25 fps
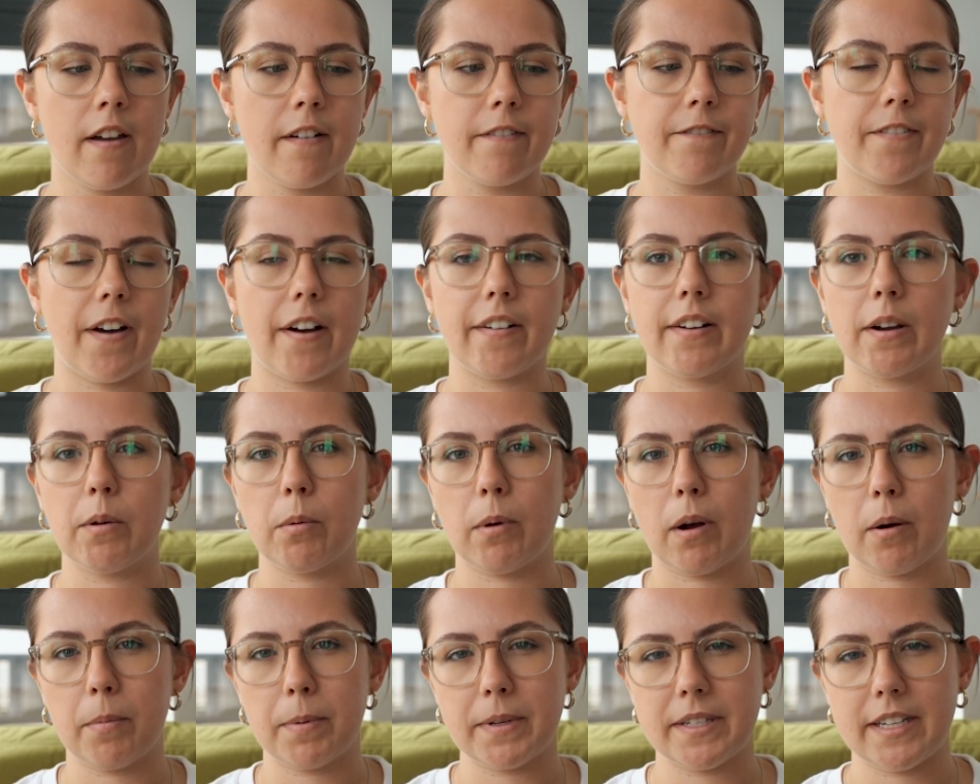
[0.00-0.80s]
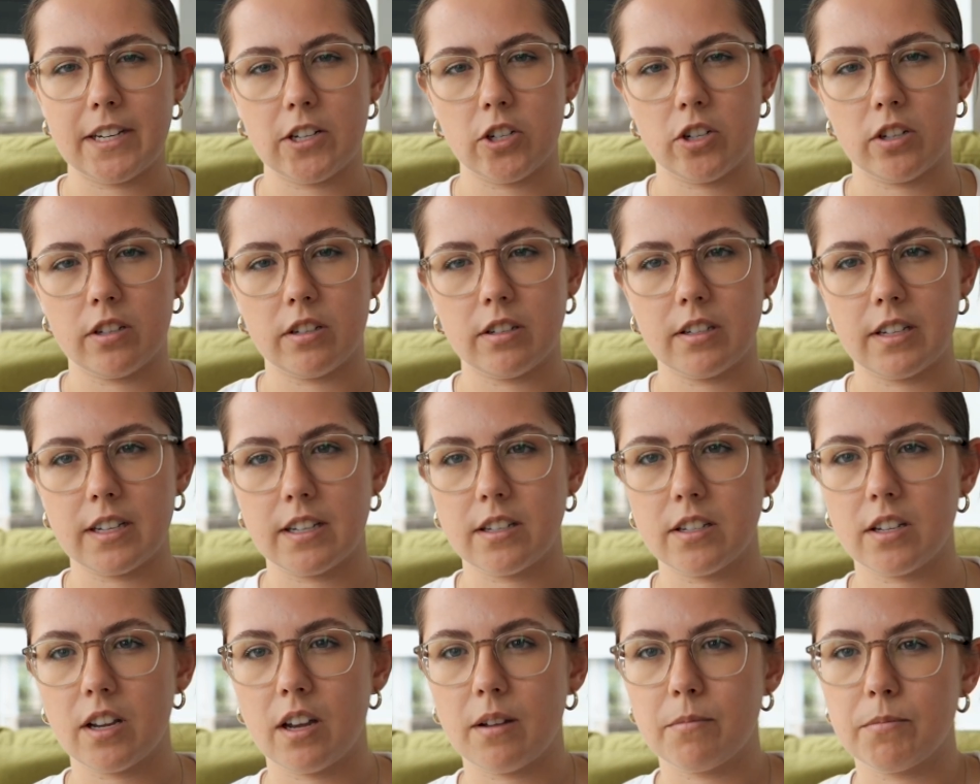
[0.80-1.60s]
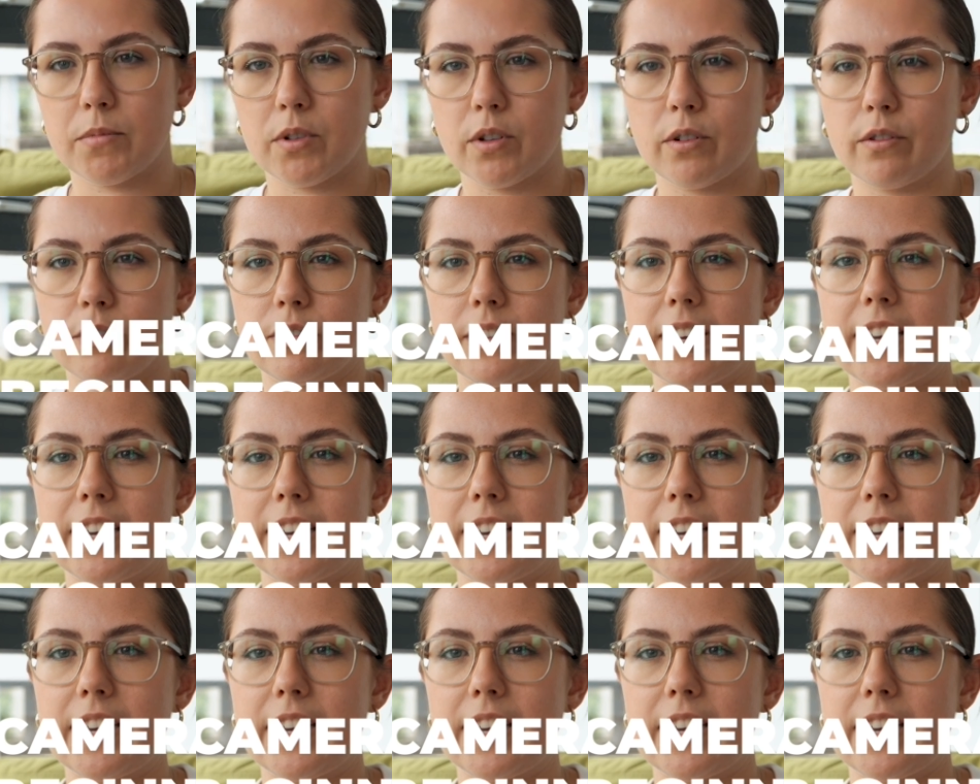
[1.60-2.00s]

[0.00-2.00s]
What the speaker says: very well positioned in terms of